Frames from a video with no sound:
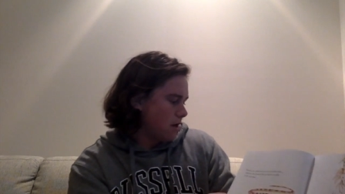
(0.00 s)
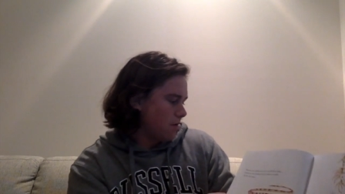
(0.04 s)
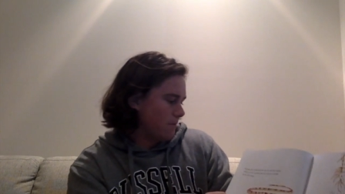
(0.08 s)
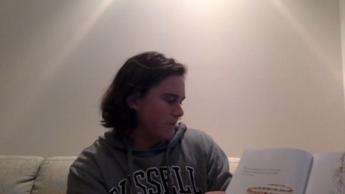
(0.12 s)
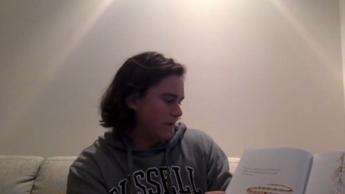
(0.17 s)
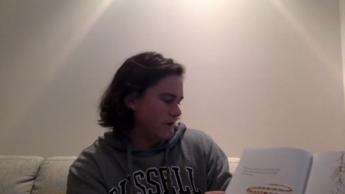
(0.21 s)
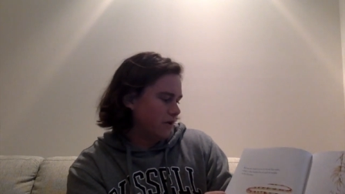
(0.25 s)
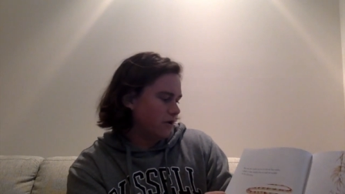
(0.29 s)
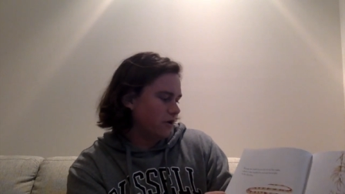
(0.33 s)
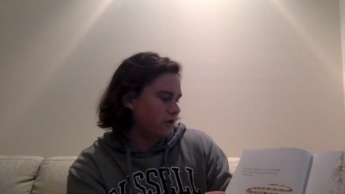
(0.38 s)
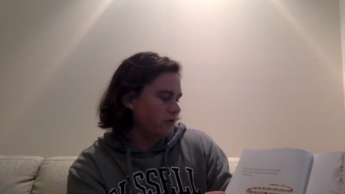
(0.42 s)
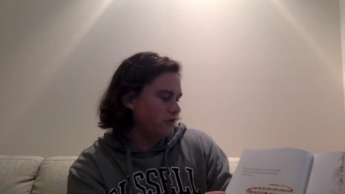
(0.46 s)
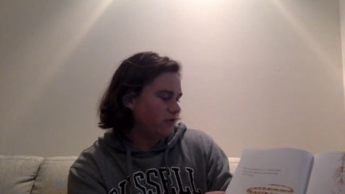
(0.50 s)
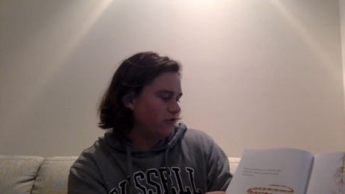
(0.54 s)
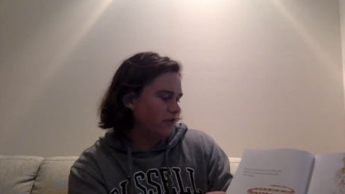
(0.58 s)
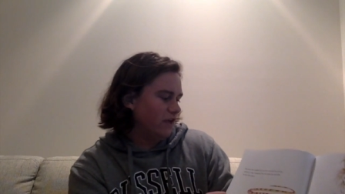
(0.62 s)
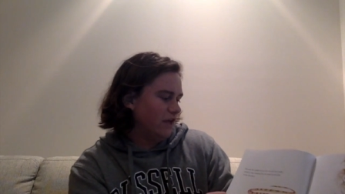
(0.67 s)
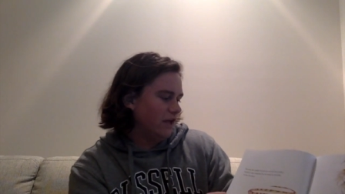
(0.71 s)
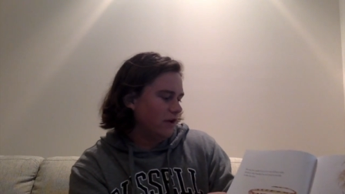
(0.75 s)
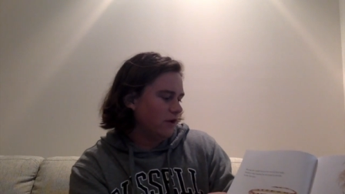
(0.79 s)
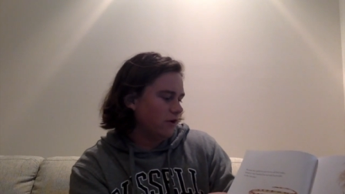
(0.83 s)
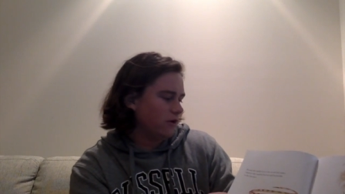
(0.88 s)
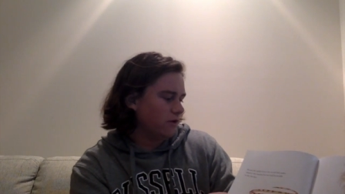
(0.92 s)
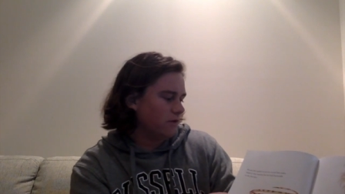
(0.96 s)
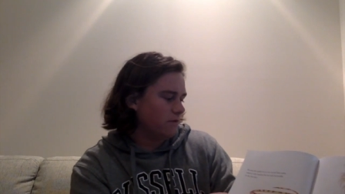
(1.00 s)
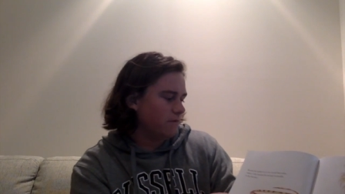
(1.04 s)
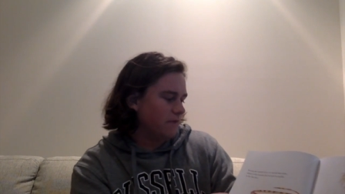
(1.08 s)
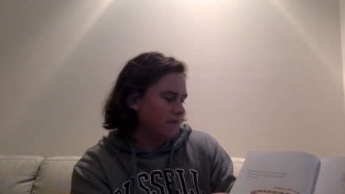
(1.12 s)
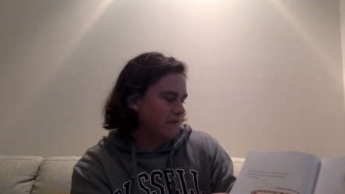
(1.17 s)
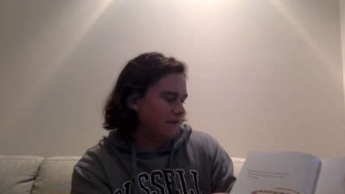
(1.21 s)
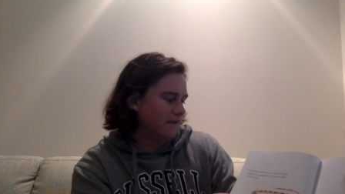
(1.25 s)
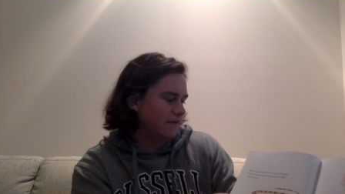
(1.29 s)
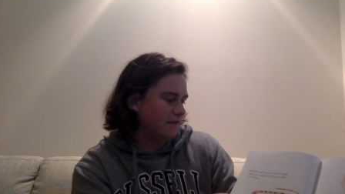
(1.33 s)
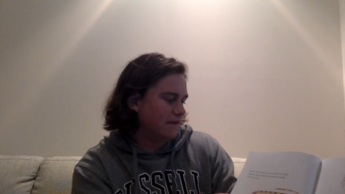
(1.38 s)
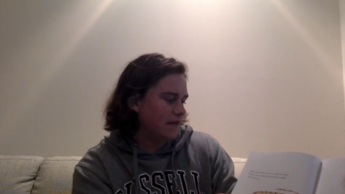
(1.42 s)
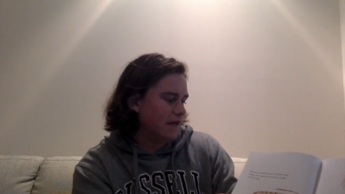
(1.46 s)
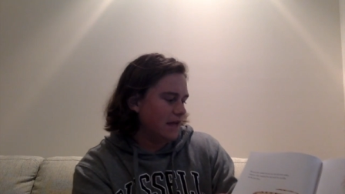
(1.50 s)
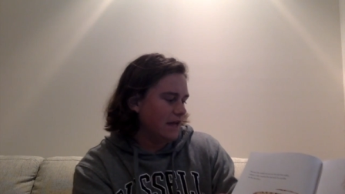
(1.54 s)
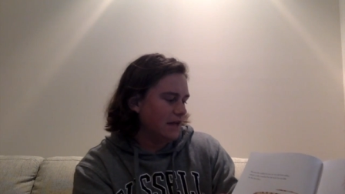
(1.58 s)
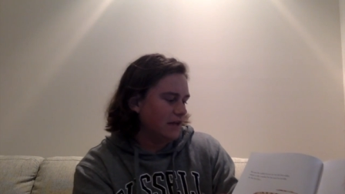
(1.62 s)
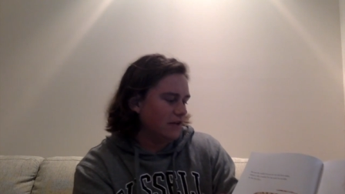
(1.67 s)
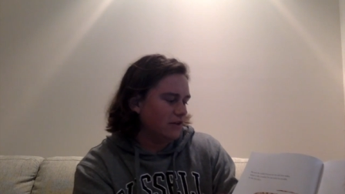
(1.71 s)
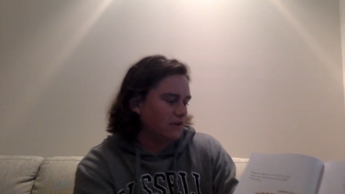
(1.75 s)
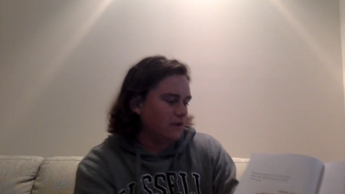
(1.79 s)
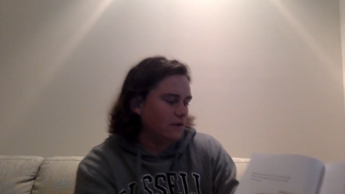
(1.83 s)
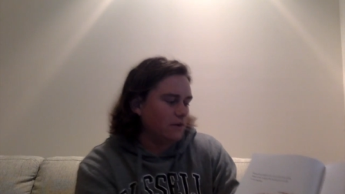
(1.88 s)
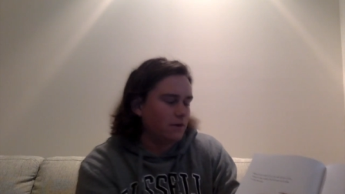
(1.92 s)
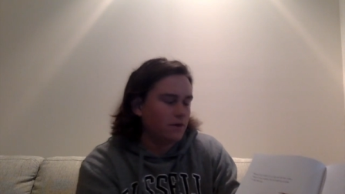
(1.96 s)
Because she couldn't be seen,
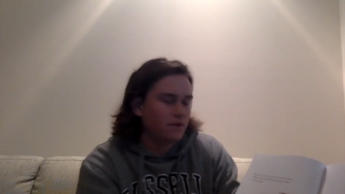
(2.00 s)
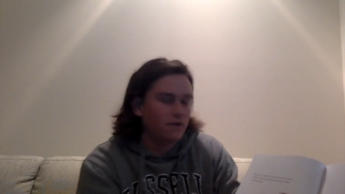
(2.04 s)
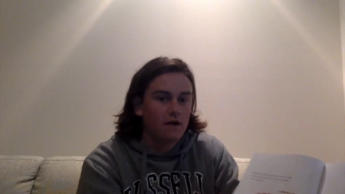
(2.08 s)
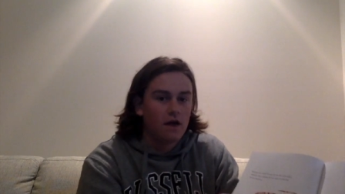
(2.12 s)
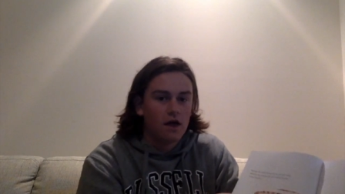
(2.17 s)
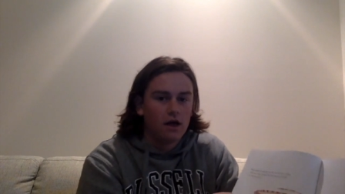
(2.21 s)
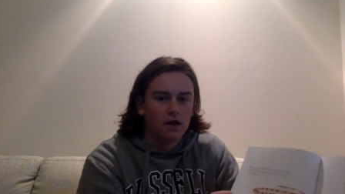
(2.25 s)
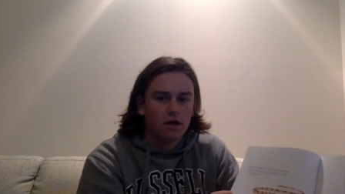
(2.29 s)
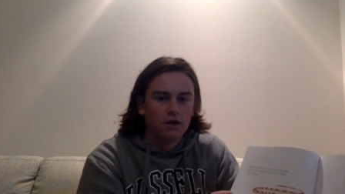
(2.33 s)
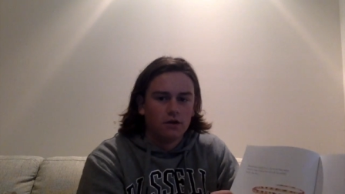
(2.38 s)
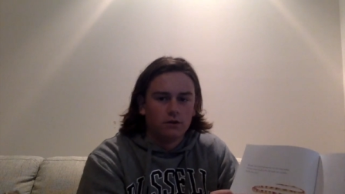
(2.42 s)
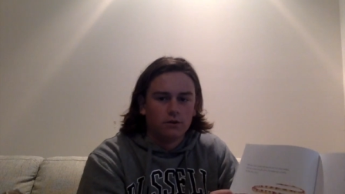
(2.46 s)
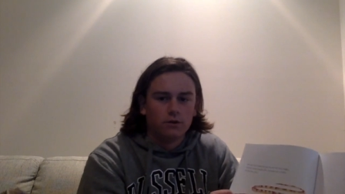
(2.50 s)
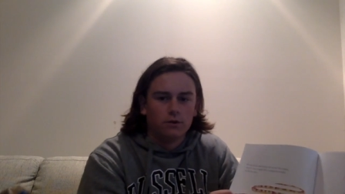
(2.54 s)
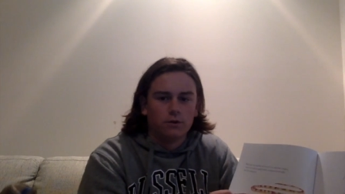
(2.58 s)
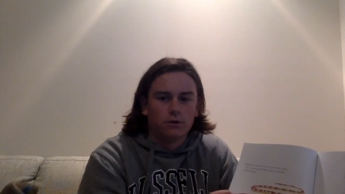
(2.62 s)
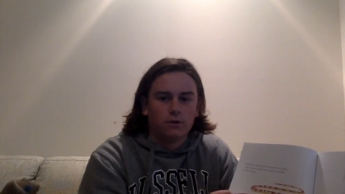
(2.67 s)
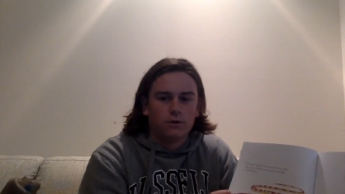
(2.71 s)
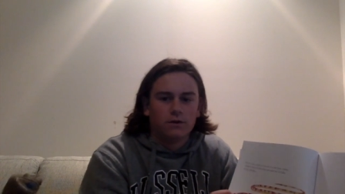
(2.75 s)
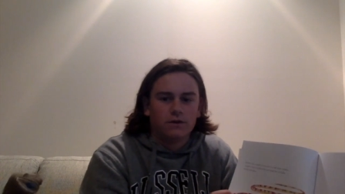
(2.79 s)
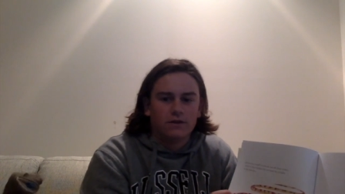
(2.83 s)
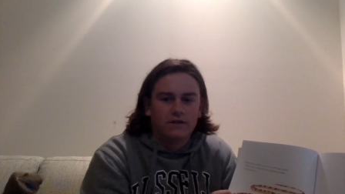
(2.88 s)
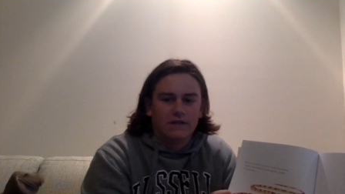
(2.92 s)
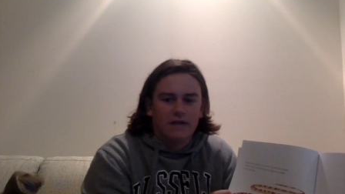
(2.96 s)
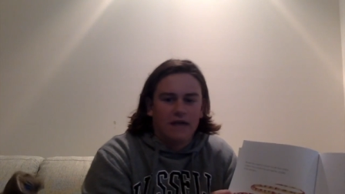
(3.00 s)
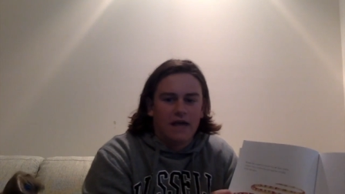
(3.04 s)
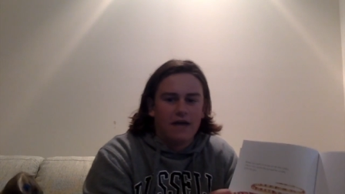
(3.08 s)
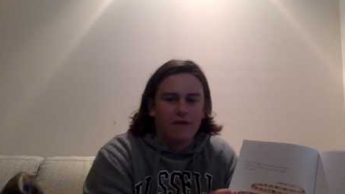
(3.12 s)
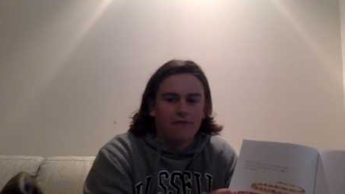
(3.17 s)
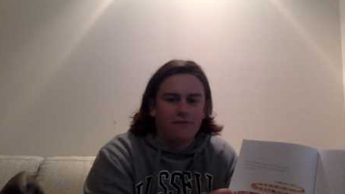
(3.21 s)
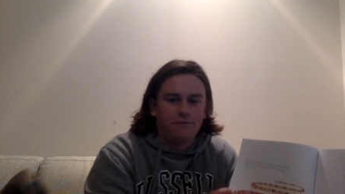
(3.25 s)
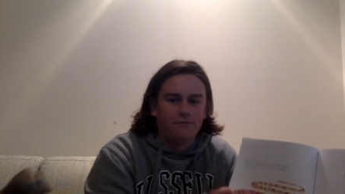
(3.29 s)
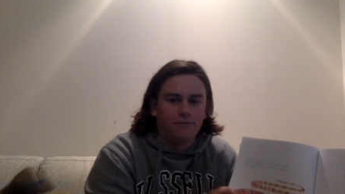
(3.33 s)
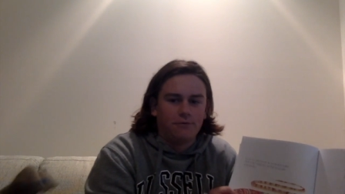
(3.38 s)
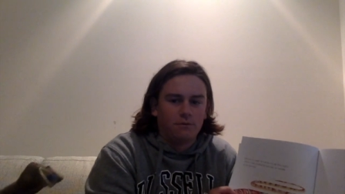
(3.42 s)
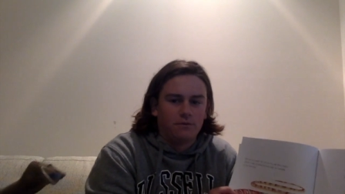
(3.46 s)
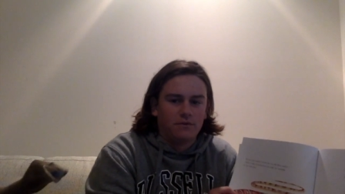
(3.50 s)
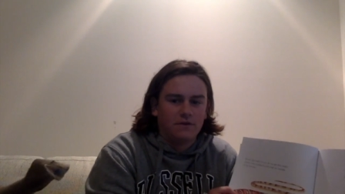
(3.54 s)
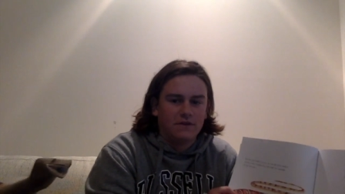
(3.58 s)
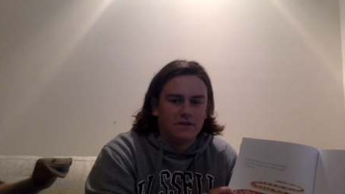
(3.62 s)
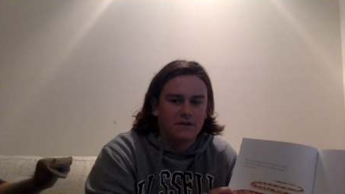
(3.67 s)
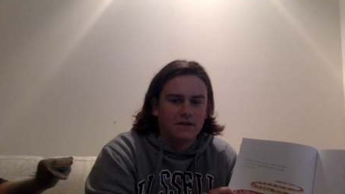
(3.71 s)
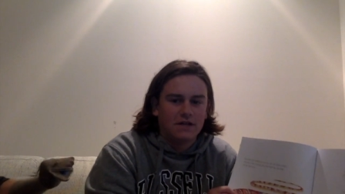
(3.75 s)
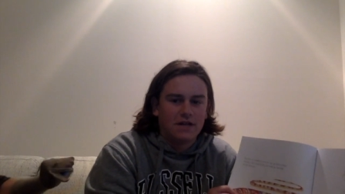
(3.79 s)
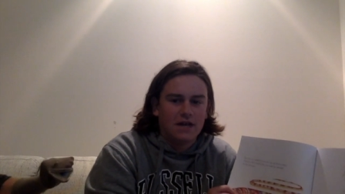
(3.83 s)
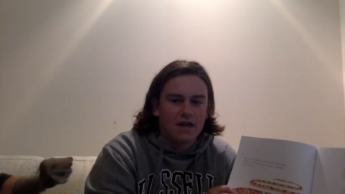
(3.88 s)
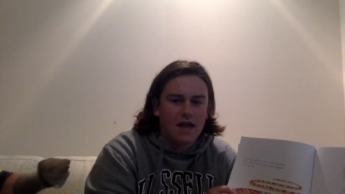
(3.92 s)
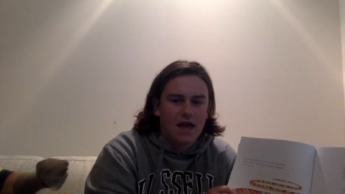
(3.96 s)
she was safe from
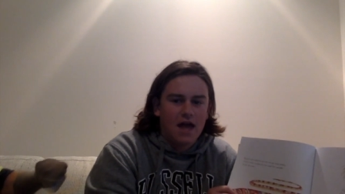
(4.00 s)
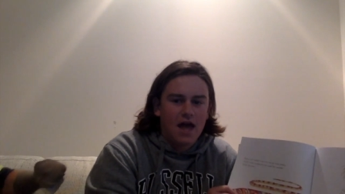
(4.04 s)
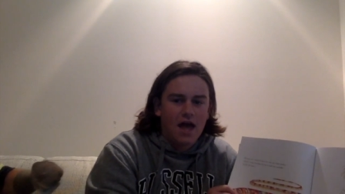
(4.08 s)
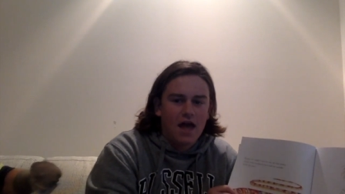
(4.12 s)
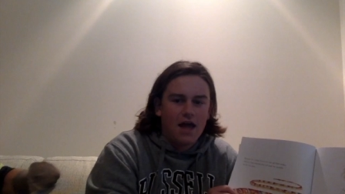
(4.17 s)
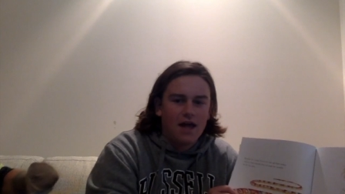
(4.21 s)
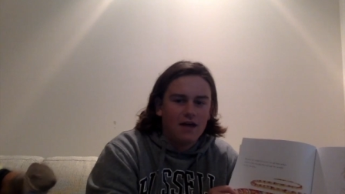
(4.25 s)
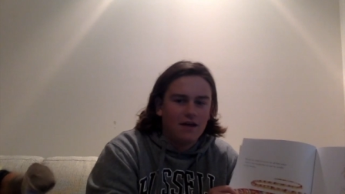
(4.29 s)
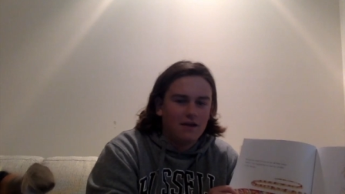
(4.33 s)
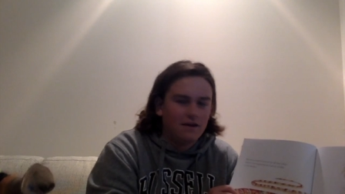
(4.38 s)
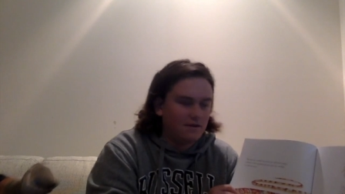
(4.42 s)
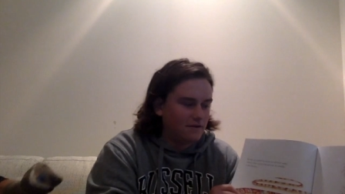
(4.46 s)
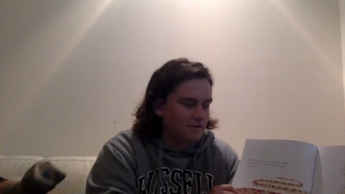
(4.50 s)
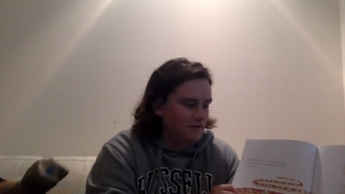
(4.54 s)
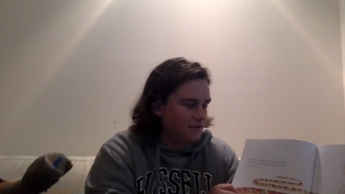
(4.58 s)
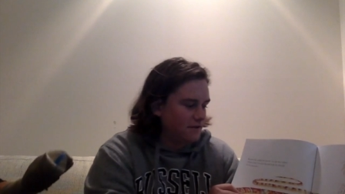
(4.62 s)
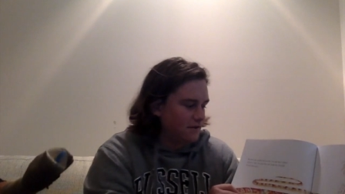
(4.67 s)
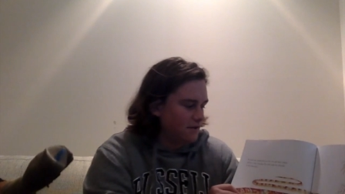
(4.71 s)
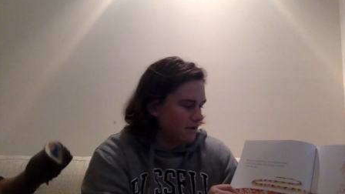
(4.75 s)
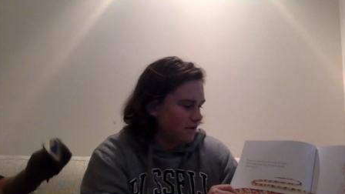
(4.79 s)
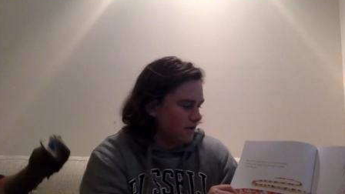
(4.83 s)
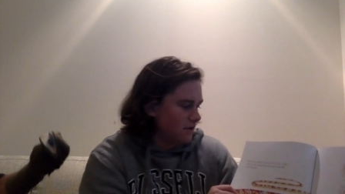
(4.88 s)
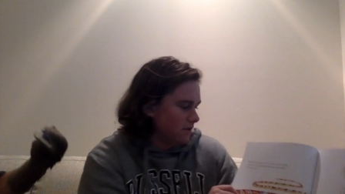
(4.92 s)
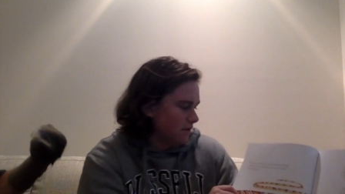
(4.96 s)
snakes.